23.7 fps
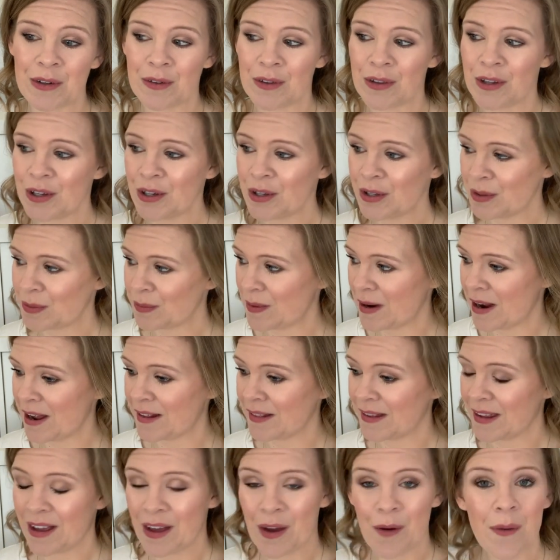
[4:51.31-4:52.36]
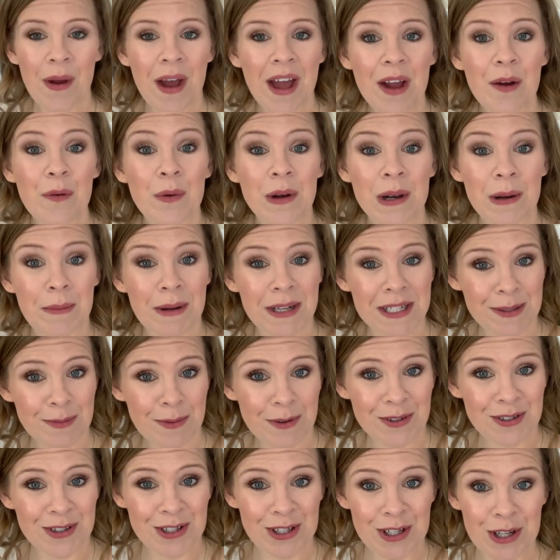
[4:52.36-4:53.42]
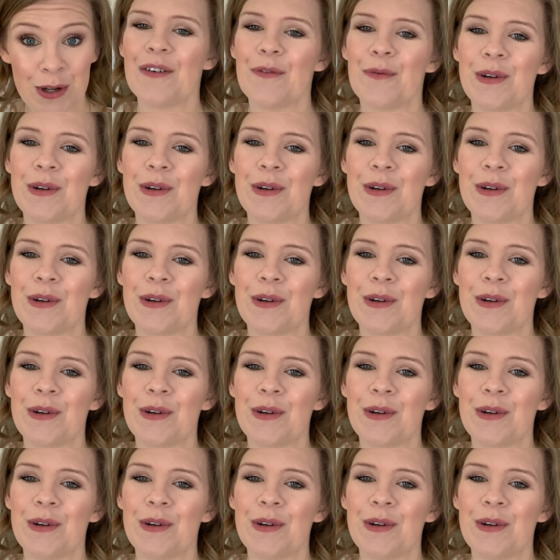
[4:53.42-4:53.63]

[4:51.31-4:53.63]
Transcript: looking around like, okay, what am I supposed to do?